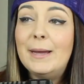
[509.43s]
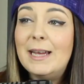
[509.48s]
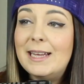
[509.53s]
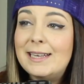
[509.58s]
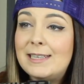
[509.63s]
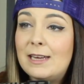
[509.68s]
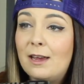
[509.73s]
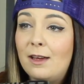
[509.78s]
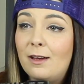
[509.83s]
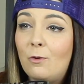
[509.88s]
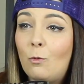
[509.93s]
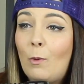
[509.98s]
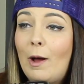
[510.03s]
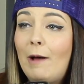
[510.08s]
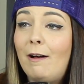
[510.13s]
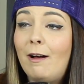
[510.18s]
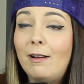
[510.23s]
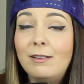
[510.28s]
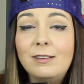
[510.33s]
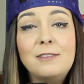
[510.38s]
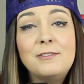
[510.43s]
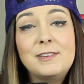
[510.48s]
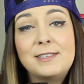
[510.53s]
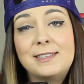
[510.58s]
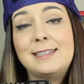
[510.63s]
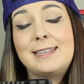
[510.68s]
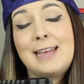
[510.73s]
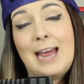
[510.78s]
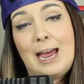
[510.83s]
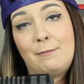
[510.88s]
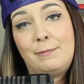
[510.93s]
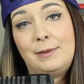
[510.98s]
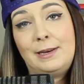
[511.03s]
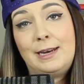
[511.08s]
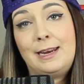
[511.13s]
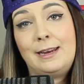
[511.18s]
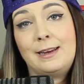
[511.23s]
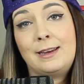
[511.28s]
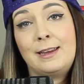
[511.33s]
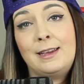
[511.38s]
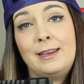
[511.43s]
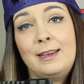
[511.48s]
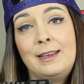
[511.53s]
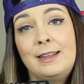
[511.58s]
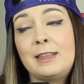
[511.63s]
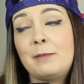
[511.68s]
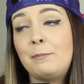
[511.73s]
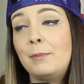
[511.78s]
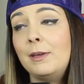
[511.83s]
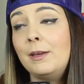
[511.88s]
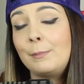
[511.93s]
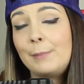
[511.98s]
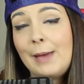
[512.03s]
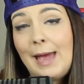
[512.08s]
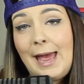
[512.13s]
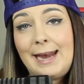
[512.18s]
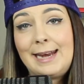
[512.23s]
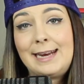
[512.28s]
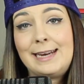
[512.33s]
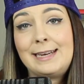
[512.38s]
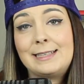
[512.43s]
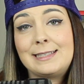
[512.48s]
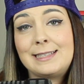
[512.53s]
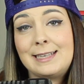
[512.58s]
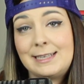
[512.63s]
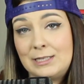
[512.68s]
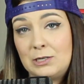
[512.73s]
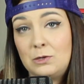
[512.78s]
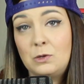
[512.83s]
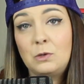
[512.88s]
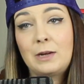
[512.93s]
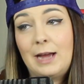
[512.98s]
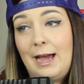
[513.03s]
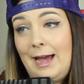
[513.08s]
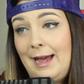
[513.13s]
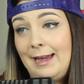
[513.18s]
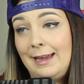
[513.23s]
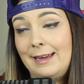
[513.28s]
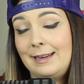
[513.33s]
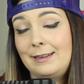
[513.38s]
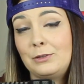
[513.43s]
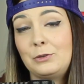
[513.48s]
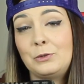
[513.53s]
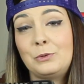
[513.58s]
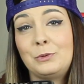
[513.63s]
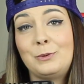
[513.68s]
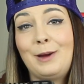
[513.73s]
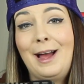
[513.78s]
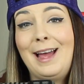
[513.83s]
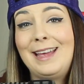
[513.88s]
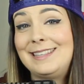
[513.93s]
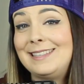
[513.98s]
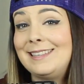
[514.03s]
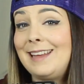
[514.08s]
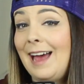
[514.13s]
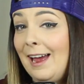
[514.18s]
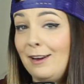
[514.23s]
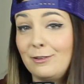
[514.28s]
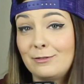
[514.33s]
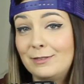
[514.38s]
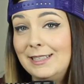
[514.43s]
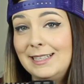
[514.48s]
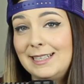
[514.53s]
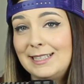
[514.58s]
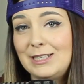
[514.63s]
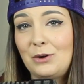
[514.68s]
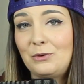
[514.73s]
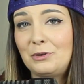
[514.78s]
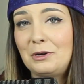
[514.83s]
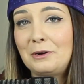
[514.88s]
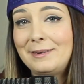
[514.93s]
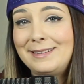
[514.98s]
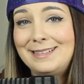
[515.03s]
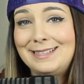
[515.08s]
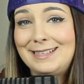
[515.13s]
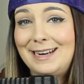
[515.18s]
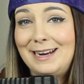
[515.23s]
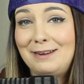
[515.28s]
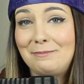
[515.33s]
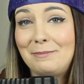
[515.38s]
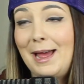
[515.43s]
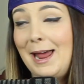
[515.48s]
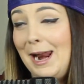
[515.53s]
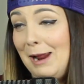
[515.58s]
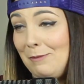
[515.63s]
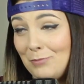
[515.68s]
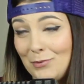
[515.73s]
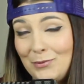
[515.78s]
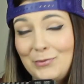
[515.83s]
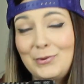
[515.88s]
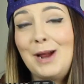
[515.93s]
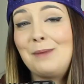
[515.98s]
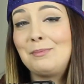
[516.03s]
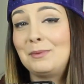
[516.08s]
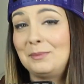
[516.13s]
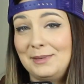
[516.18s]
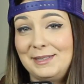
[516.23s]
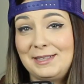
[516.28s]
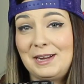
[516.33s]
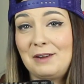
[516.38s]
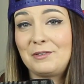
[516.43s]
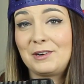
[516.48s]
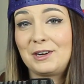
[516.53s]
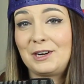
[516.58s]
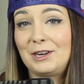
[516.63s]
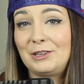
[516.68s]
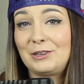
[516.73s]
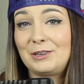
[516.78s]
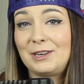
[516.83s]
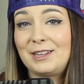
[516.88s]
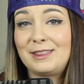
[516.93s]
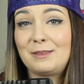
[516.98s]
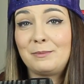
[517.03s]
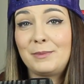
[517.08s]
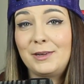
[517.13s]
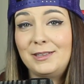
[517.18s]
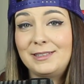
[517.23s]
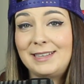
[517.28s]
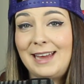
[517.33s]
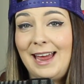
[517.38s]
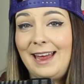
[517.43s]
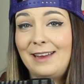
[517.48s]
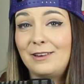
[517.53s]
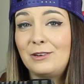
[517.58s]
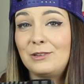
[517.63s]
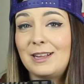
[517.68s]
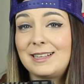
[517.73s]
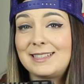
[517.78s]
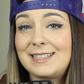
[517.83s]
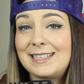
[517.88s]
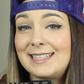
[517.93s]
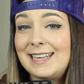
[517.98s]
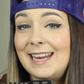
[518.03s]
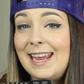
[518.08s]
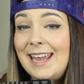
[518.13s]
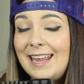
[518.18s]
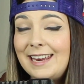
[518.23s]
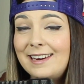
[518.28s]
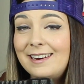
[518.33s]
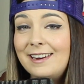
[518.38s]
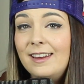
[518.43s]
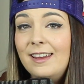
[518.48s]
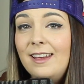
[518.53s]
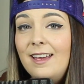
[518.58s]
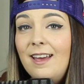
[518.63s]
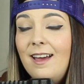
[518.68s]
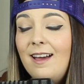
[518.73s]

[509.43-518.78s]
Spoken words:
But while all of this is happening, the big baddie Sentinel guy, who I really don't know his name, and I'm probably never going to learn it, the bald guy who lost his kid,